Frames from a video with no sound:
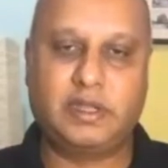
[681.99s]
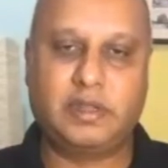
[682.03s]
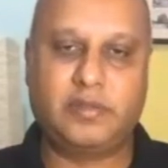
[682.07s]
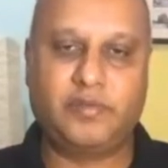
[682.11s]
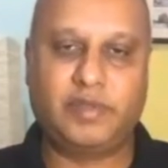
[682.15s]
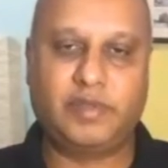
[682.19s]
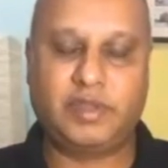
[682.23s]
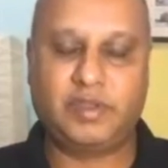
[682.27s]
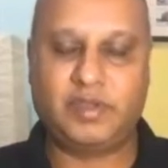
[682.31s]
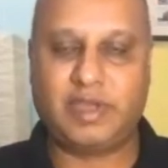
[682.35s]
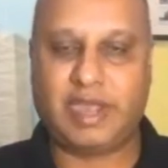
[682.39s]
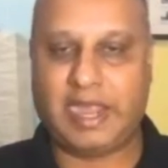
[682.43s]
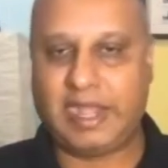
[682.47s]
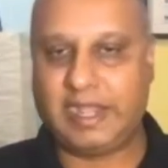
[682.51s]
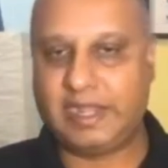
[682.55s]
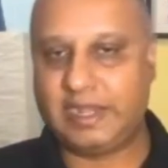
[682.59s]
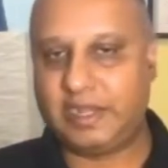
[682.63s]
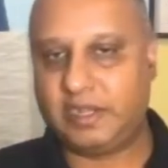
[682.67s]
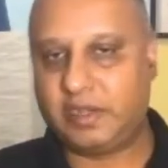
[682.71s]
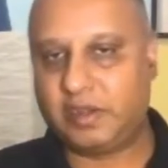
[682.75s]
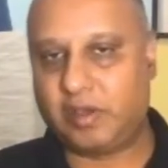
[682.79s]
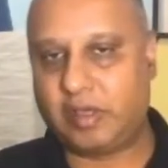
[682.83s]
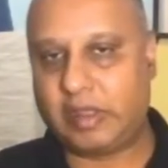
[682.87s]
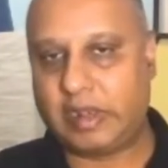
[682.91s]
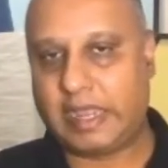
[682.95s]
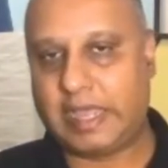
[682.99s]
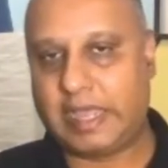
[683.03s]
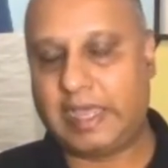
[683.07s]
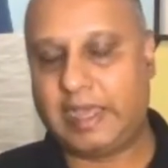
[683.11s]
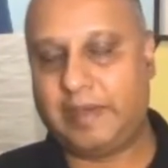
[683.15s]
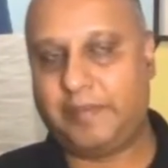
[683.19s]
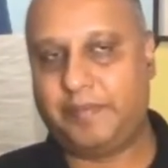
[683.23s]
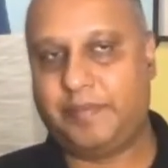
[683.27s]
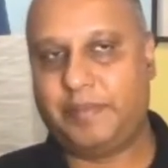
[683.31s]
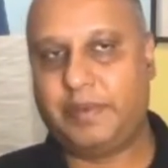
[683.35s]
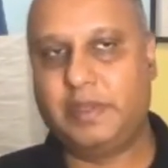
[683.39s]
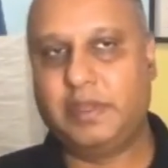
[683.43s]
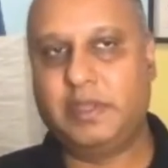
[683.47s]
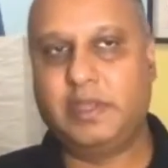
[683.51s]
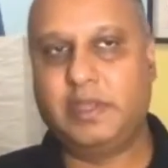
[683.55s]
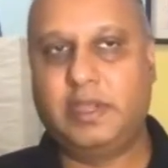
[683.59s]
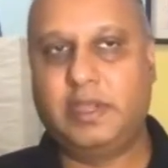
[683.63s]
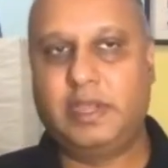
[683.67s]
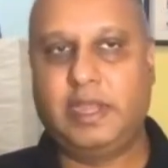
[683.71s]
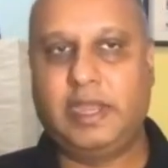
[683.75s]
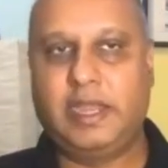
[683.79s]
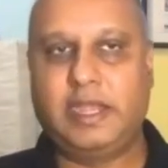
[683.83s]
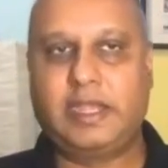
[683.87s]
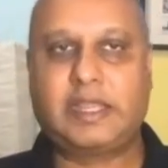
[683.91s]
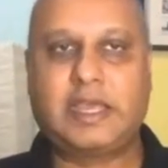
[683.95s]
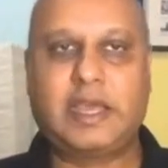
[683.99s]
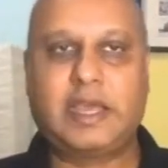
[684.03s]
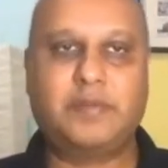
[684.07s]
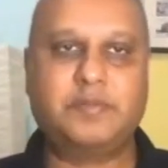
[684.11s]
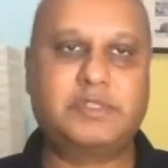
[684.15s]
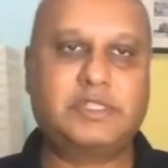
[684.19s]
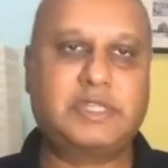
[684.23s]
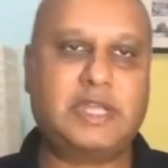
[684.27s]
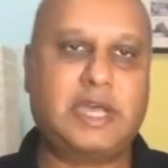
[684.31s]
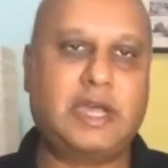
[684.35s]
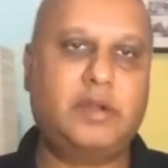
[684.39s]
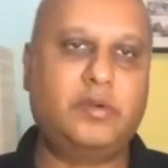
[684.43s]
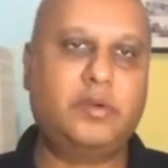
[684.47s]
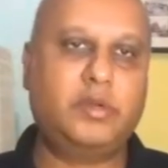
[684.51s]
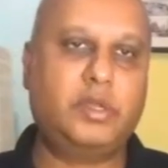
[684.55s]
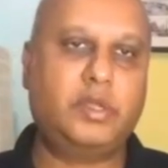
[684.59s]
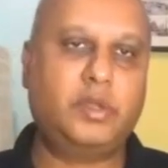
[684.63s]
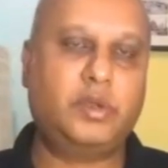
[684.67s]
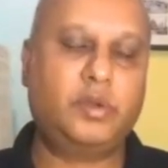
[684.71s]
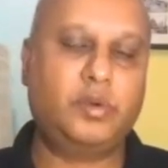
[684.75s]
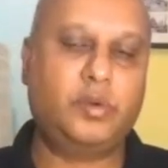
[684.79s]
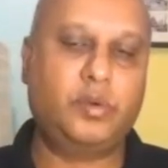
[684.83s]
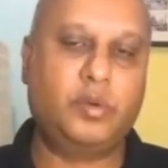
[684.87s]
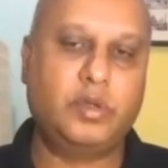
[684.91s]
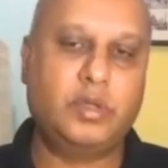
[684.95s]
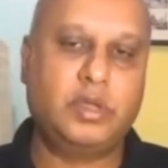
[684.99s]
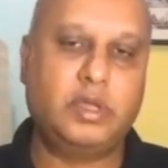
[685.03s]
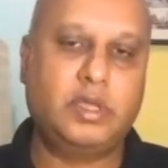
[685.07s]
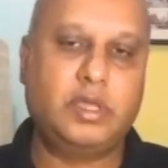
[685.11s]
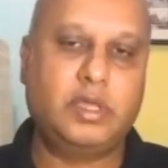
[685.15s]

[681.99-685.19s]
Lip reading: When you add it all up, it comes down to,